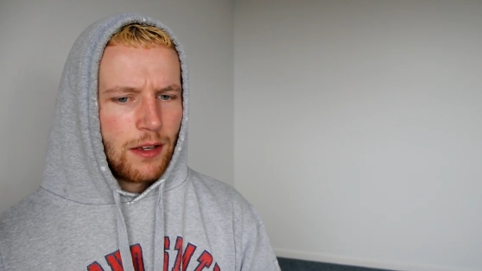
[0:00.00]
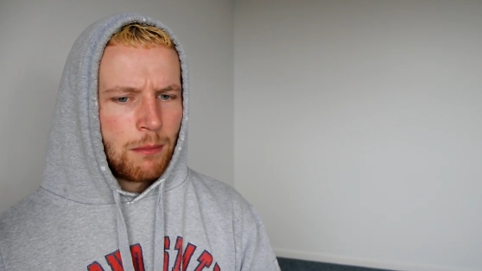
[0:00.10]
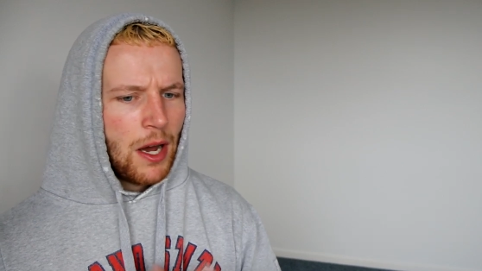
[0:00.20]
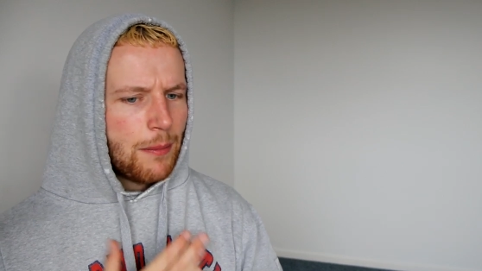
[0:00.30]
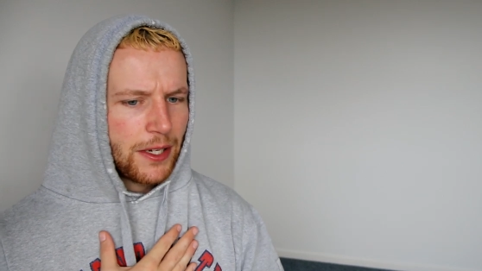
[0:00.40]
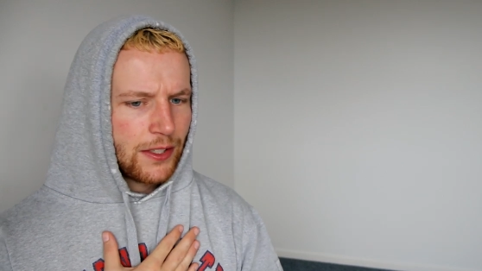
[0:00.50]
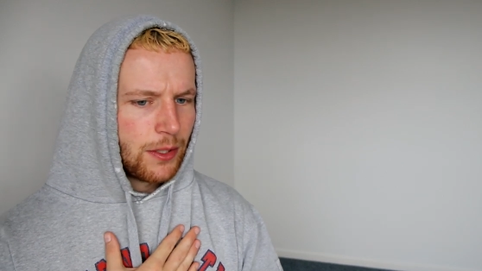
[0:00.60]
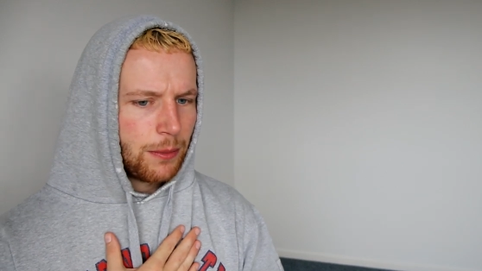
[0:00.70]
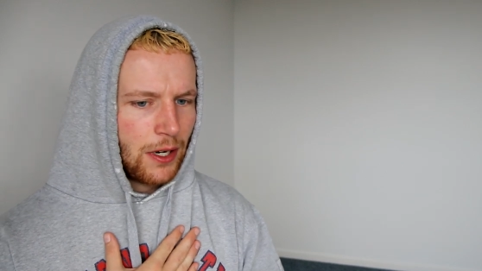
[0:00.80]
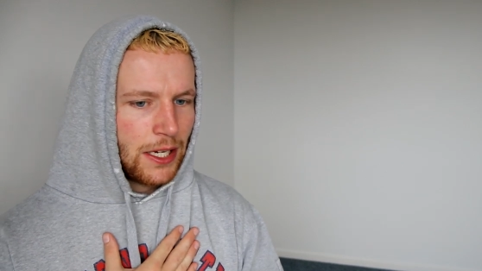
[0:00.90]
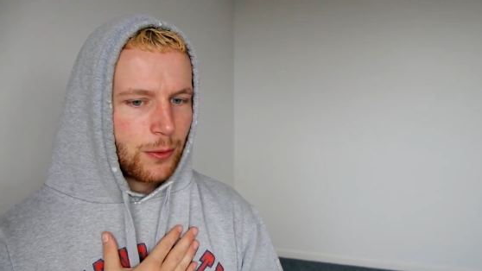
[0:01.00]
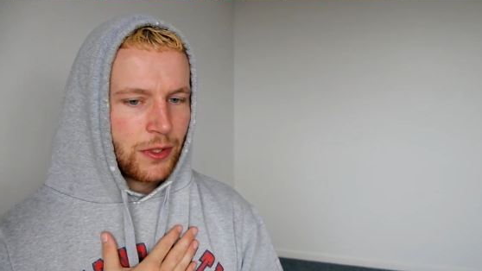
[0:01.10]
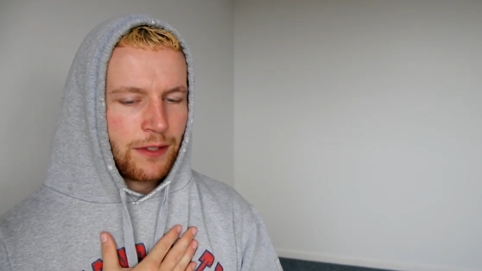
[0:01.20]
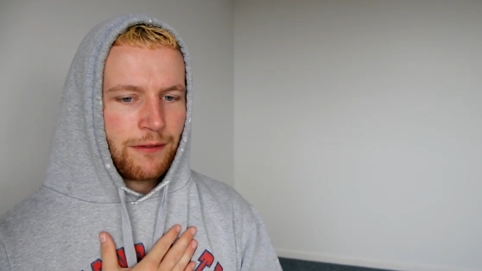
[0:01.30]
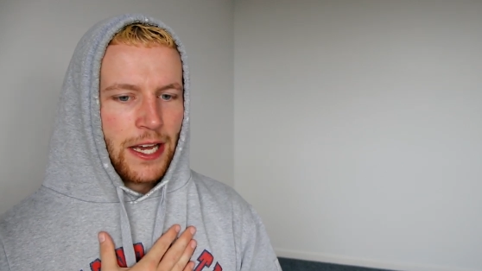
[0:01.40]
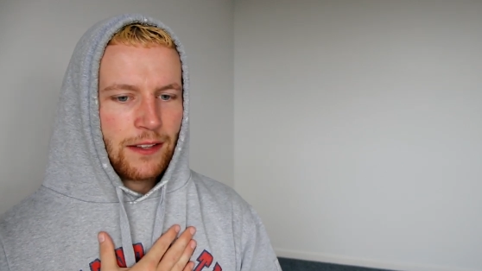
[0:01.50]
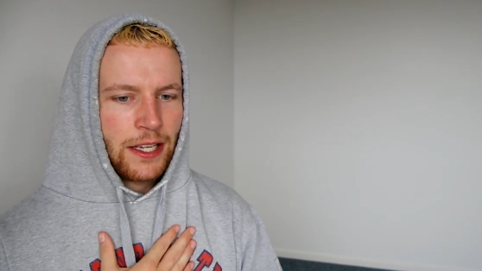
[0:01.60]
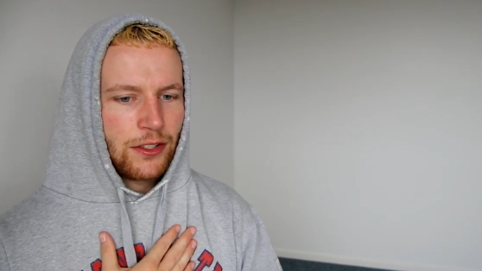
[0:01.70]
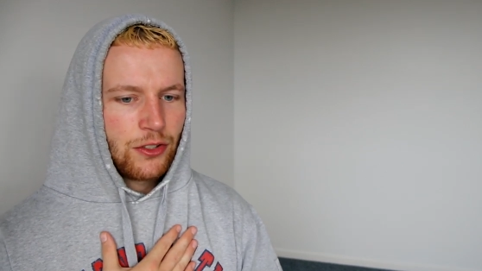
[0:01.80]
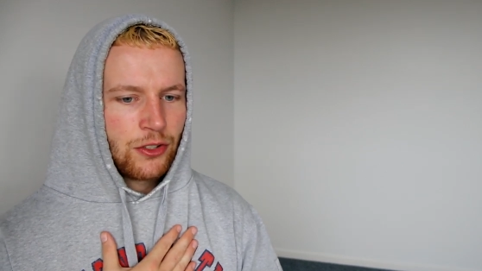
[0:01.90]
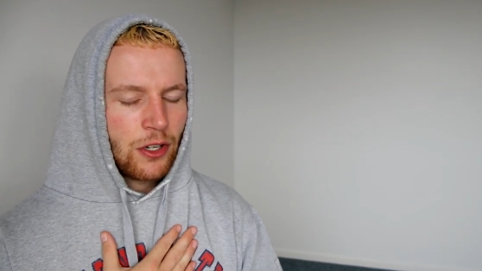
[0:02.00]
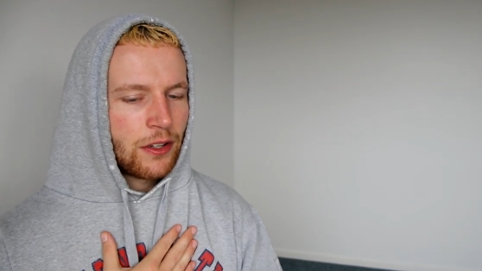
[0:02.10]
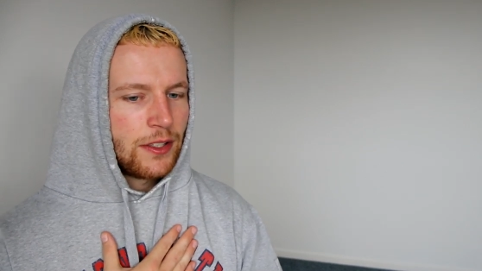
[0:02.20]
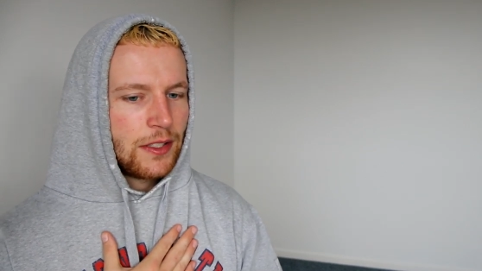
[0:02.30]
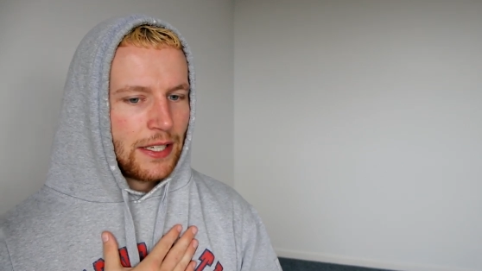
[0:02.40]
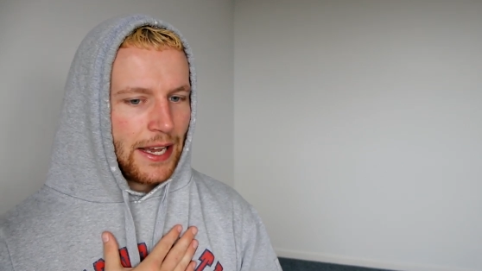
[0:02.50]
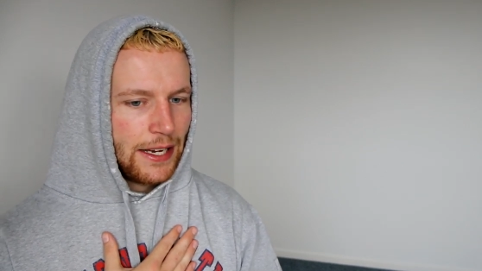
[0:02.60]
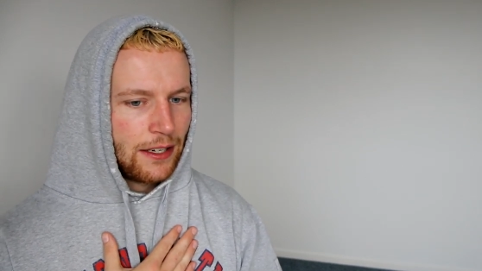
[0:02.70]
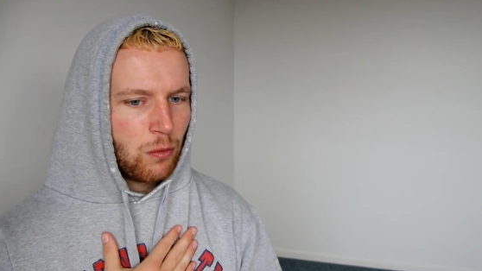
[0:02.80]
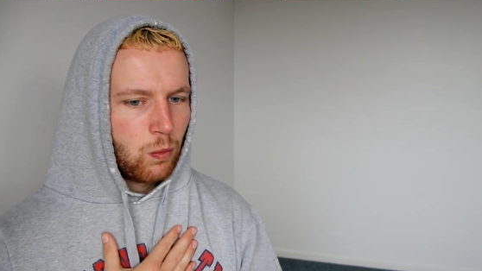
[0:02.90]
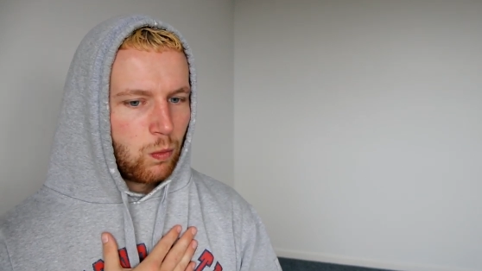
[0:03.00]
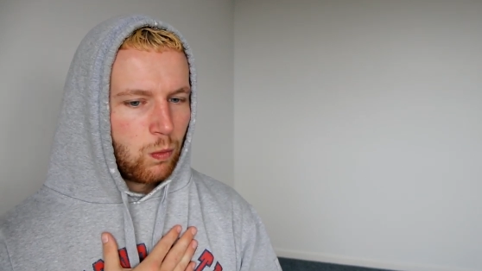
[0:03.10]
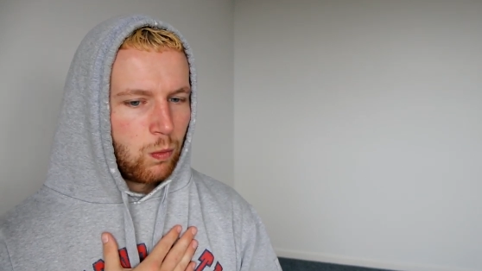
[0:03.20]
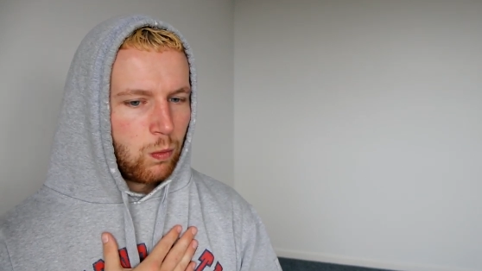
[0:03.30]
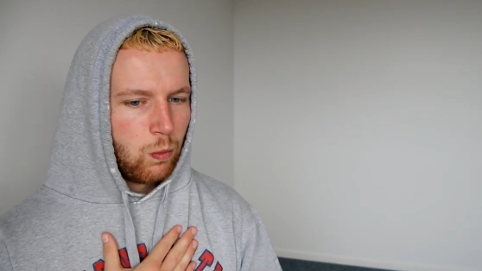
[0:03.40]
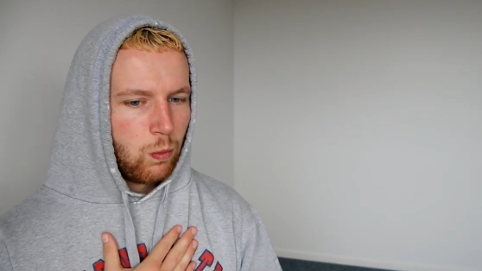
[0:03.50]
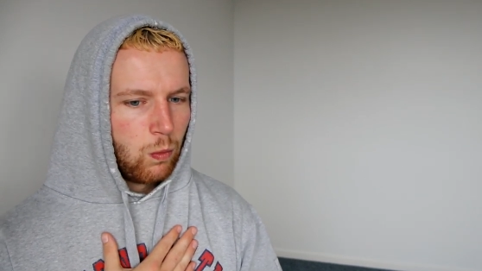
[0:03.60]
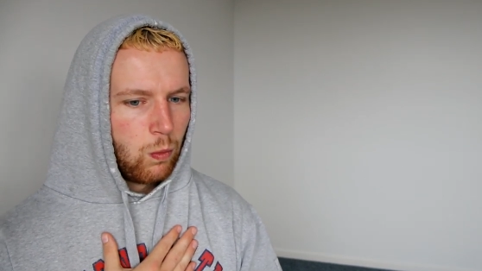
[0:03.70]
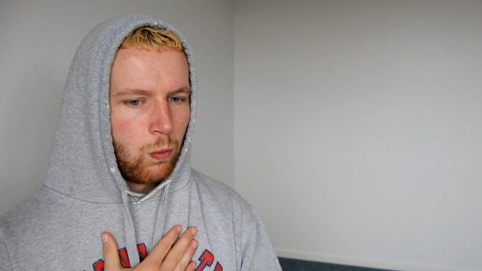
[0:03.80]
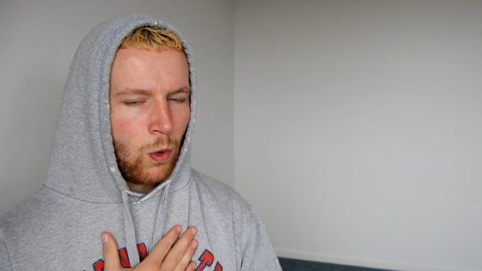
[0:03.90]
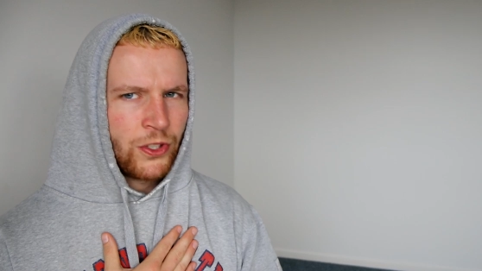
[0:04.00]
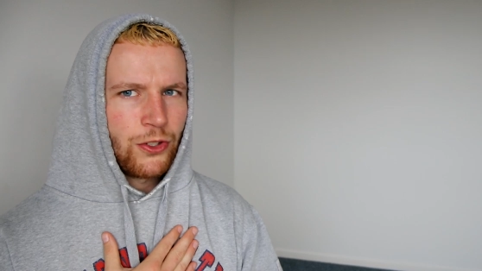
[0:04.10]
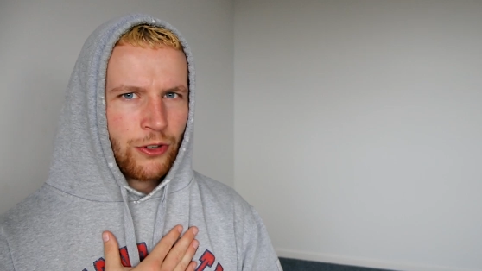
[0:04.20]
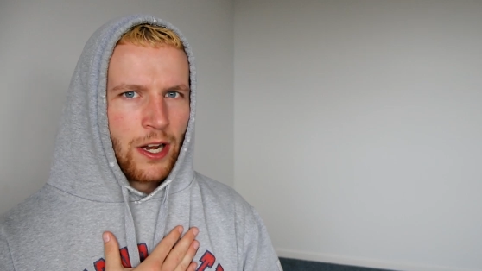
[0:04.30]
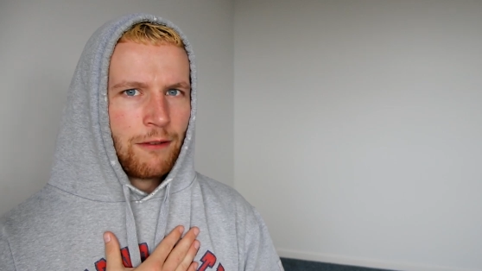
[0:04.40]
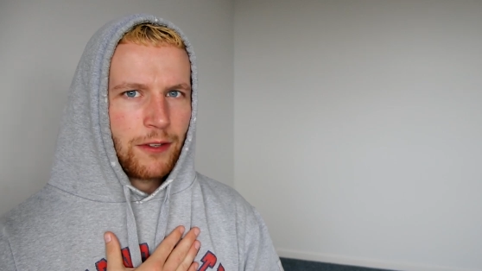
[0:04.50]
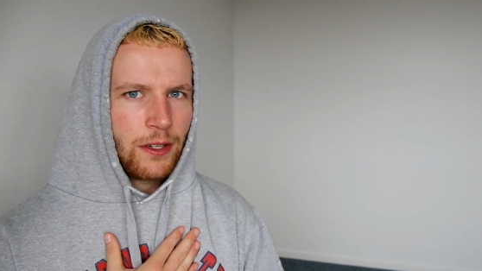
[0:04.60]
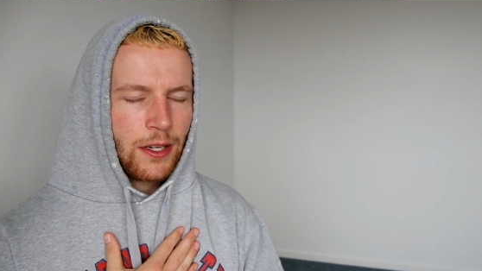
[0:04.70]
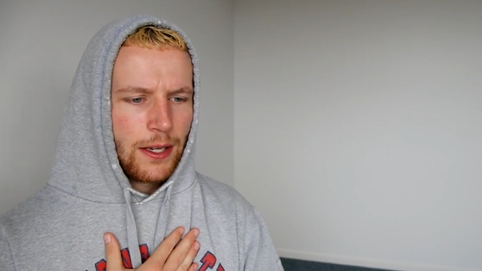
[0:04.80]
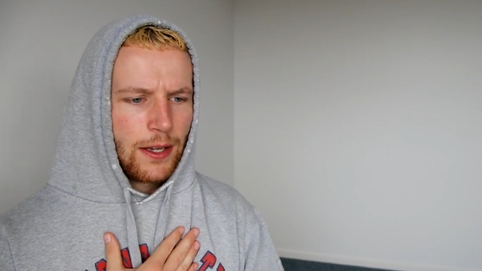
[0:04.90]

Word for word: My biggest surprise was the fact that Jonathan Taylor wasn't drafted.